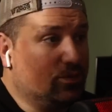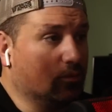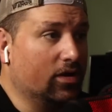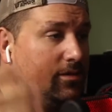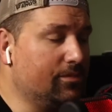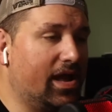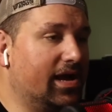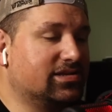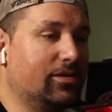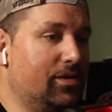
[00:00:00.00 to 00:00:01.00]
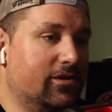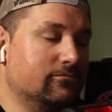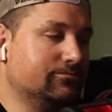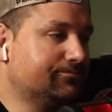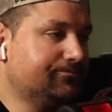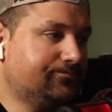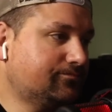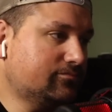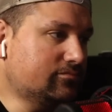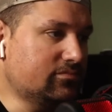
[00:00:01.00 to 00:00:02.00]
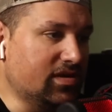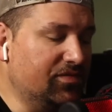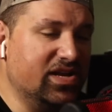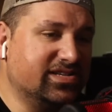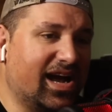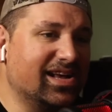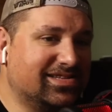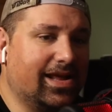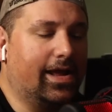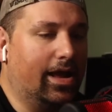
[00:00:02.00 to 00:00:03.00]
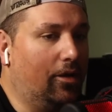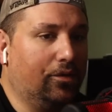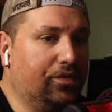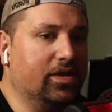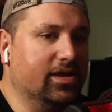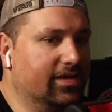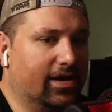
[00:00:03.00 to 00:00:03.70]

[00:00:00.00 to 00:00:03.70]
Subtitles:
running backs, I mean, these guys stay healthy.